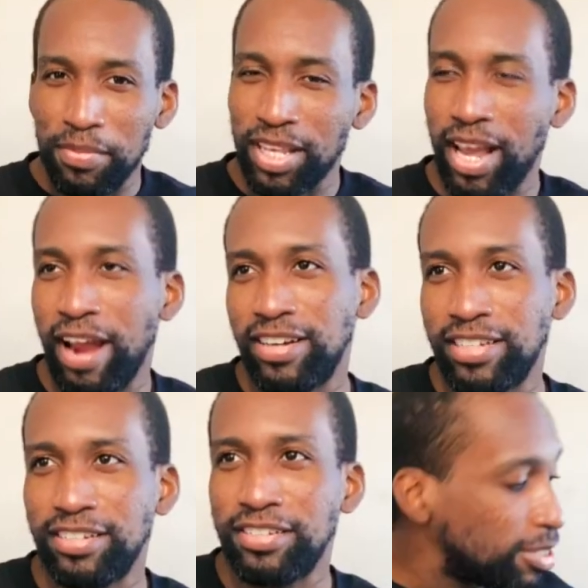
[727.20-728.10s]
of the
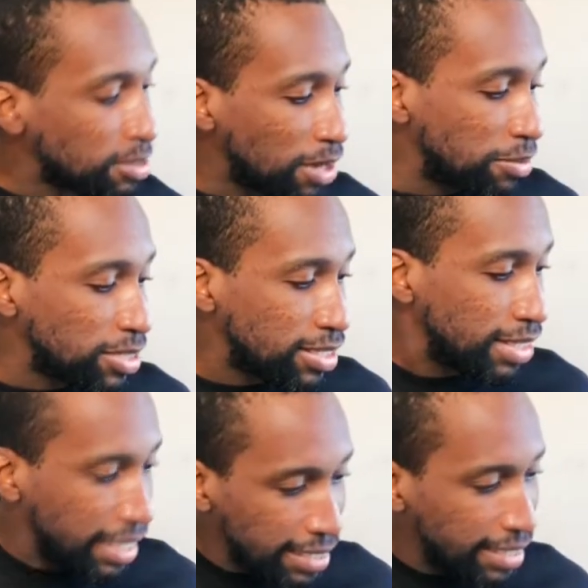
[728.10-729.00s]
characters. So I was
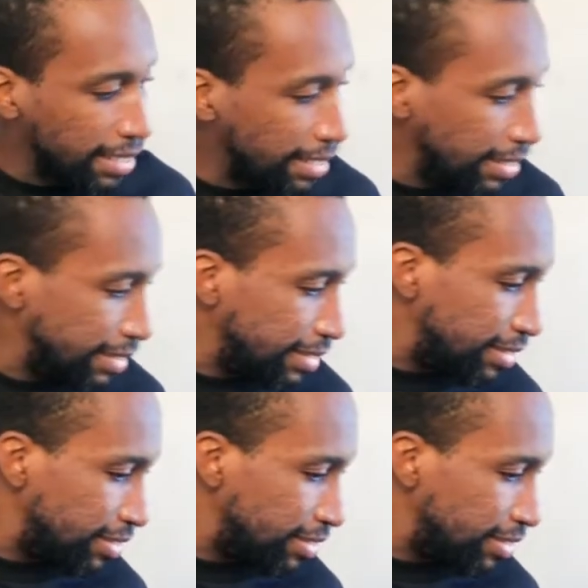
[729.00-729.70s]
thinking